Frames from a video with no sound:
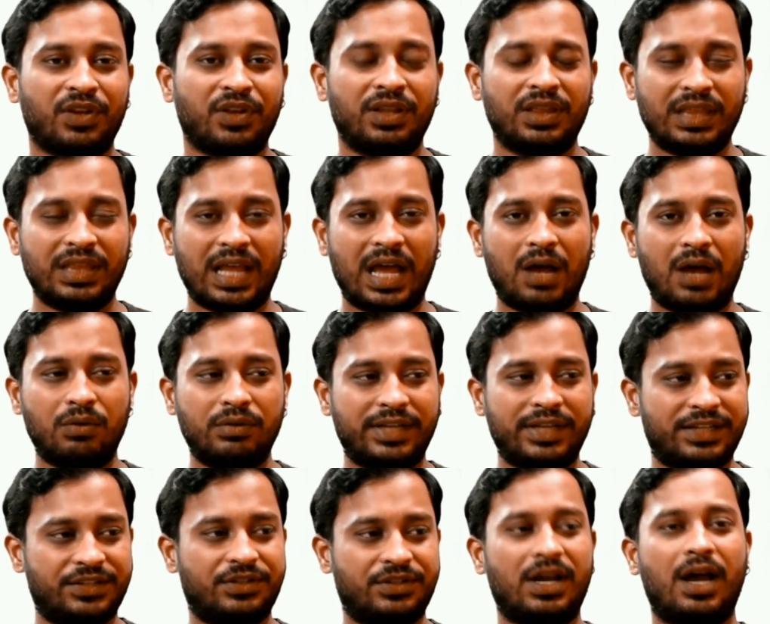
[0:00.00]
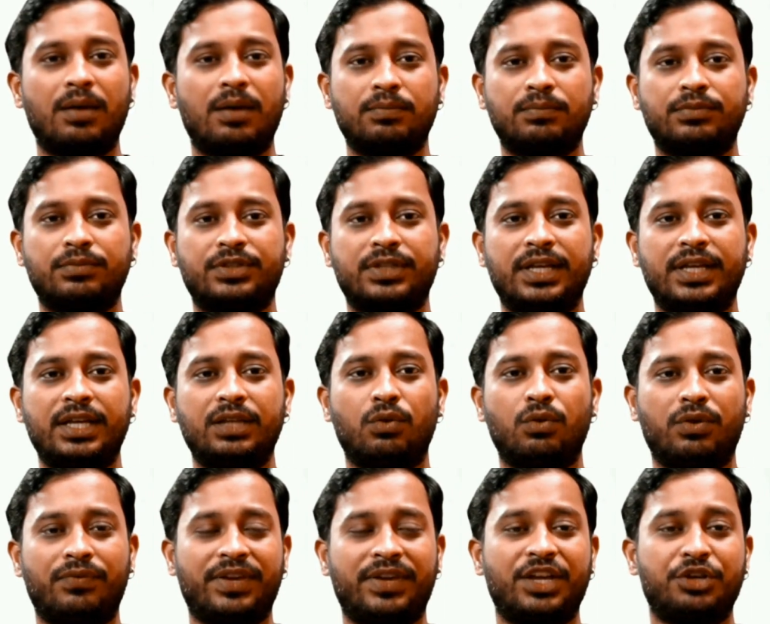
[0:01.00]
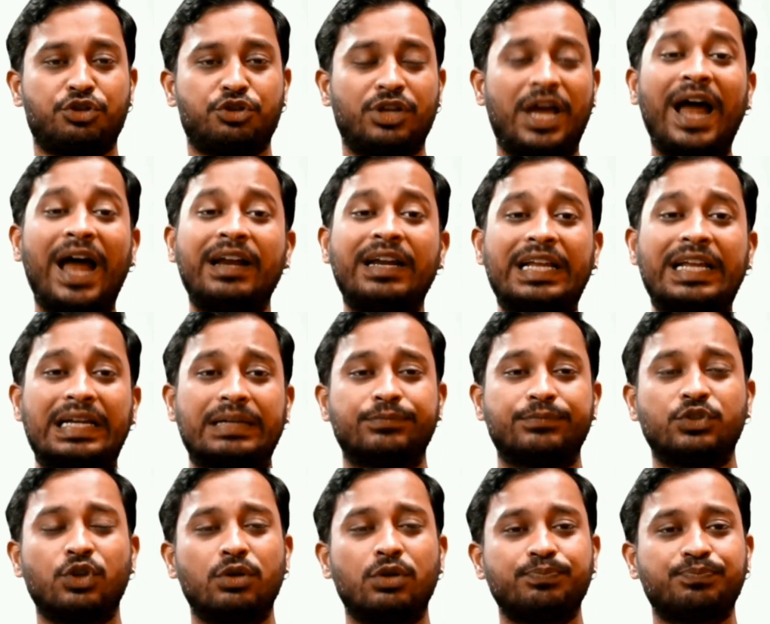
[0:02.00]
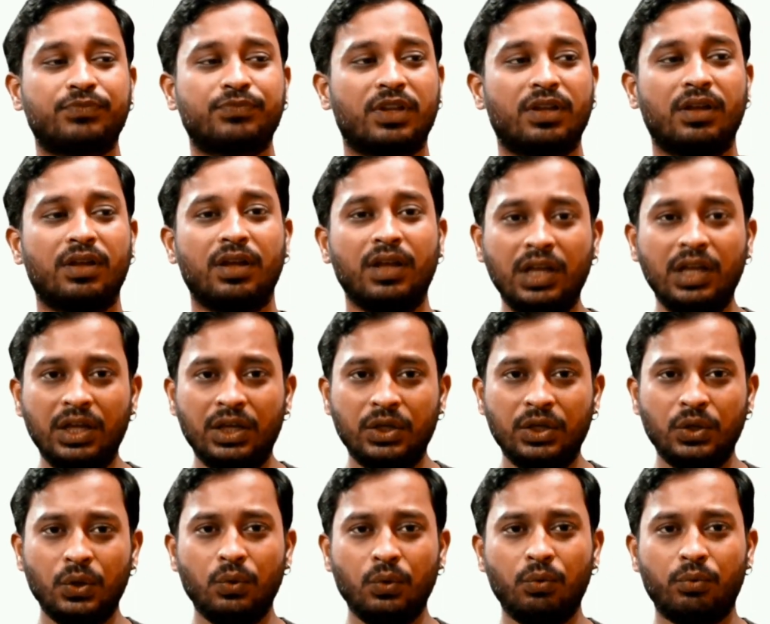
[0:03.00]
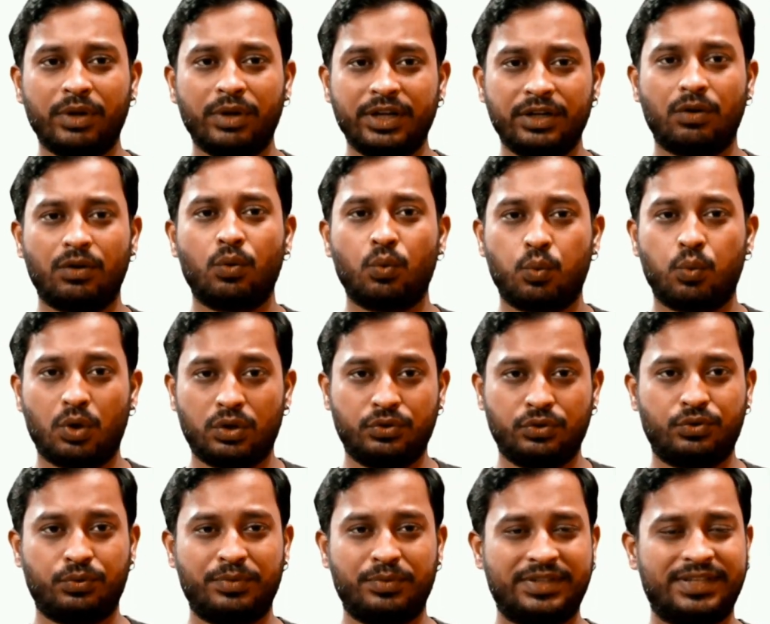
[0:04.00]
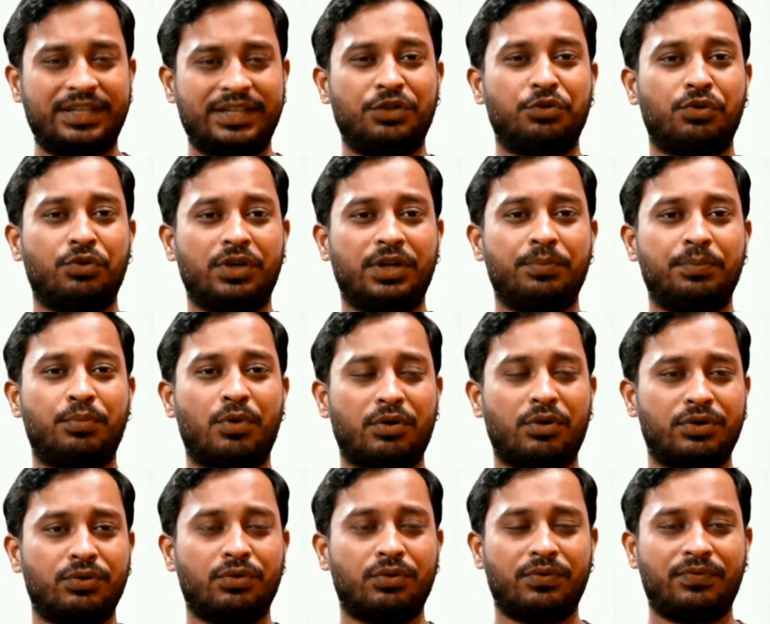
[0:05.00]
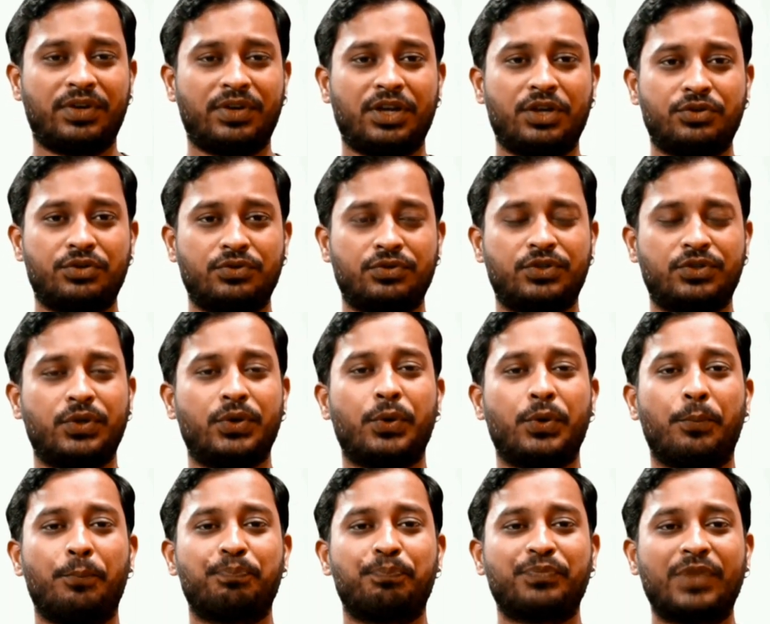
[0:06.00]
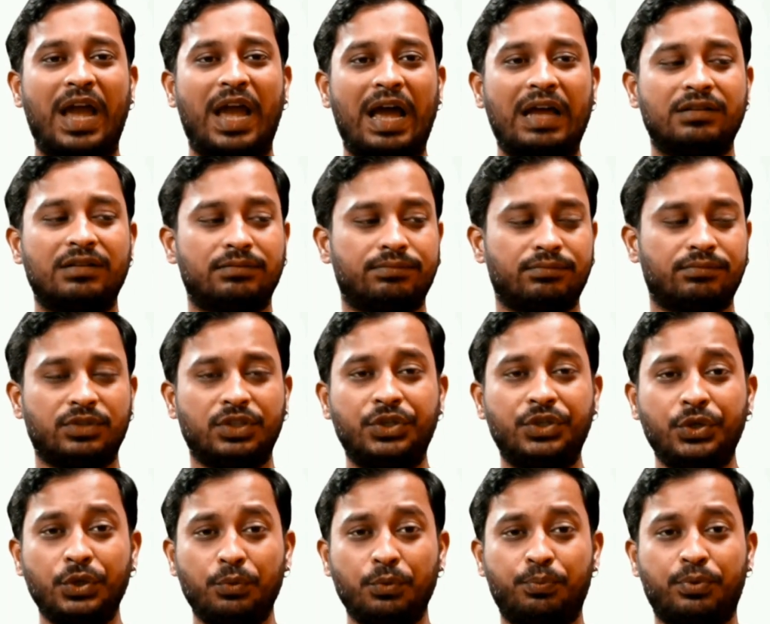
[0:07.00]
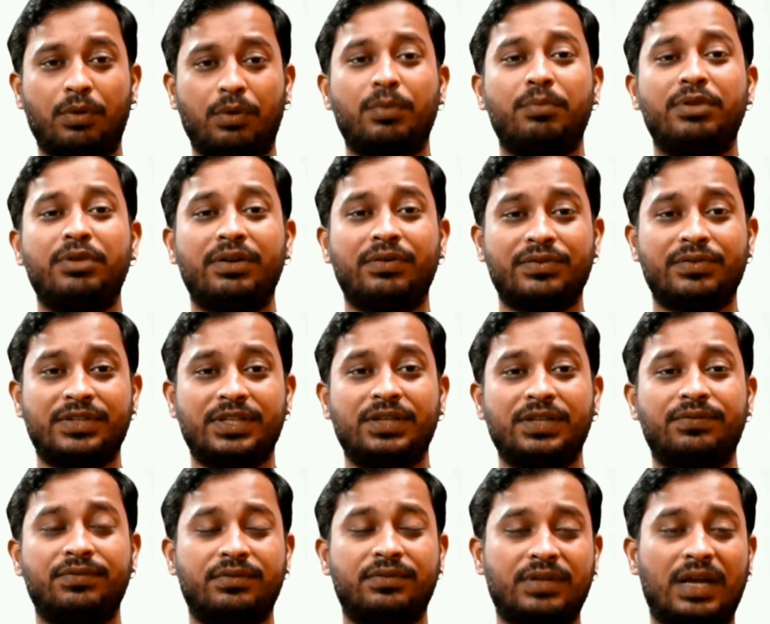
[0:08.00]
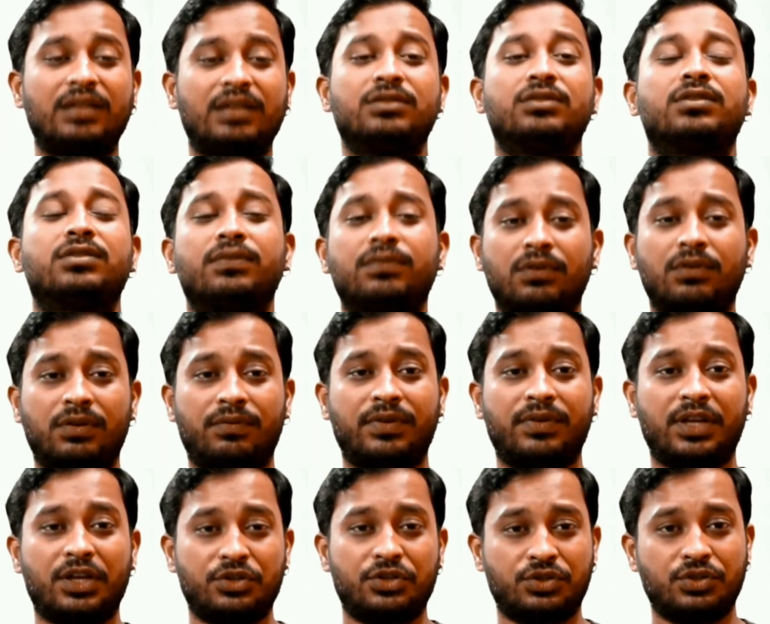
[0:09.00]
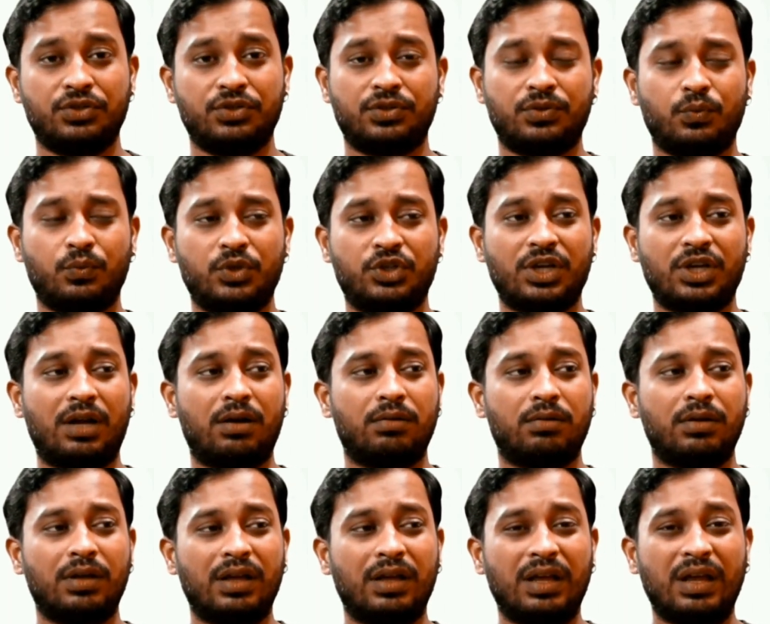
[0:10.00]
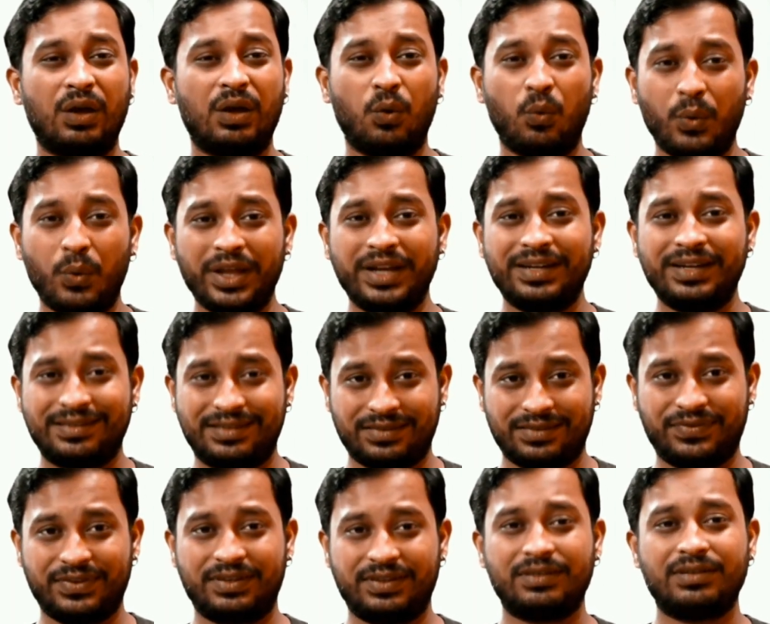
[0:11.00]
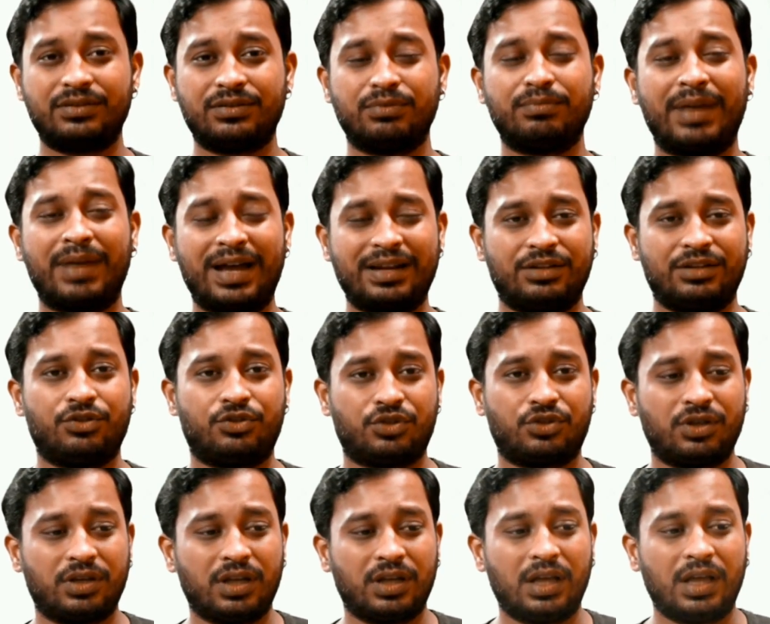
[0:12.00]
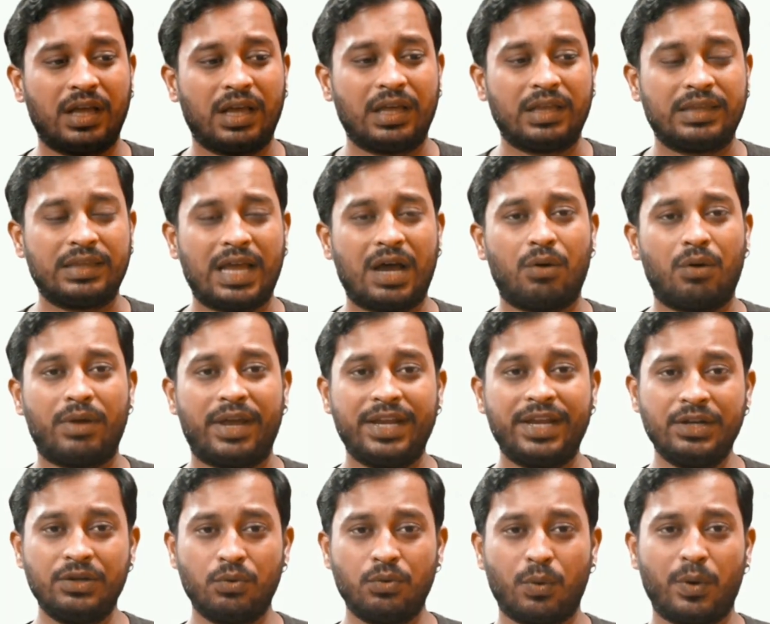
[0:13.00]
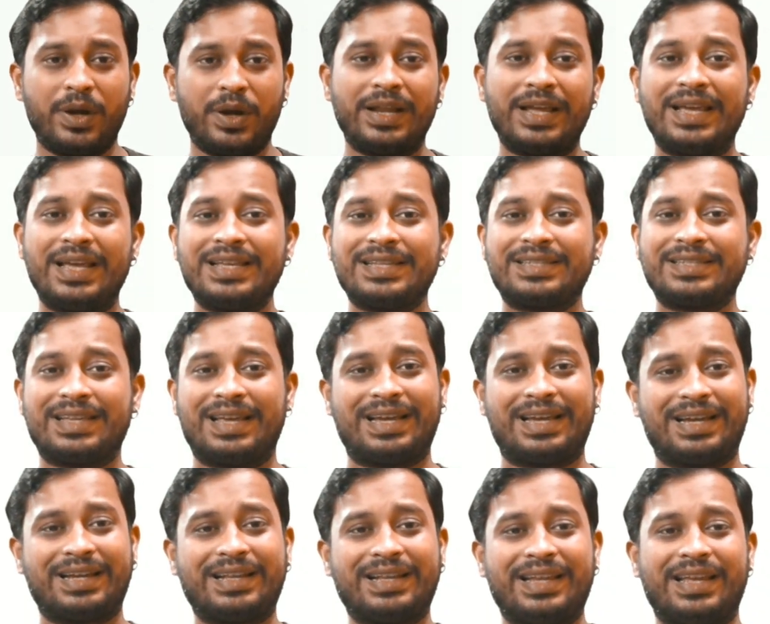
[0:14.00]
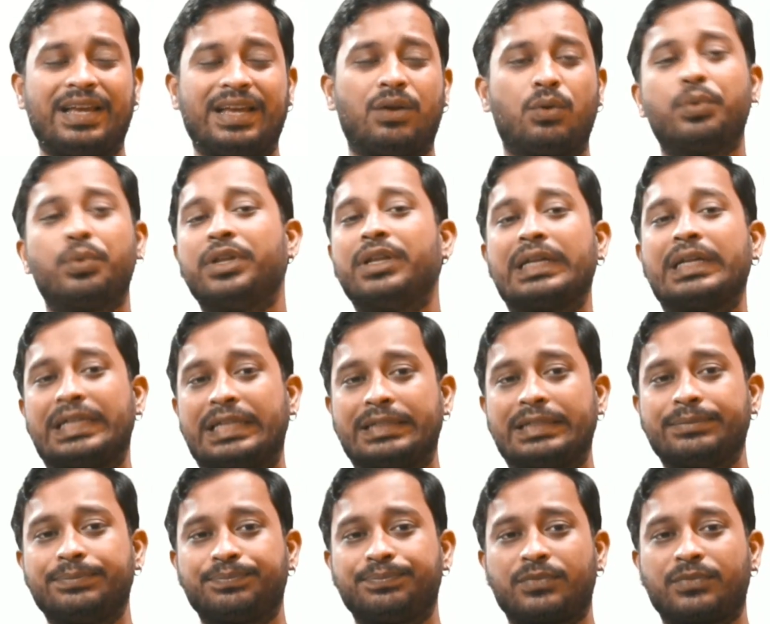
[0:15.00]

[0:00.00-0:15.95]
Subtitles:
Now next comes the notification handling. So you really don't want to miss any important notifications, do you? And you probably receive tons of notifications which are very difficult to manage. Now Android is a clear winner here.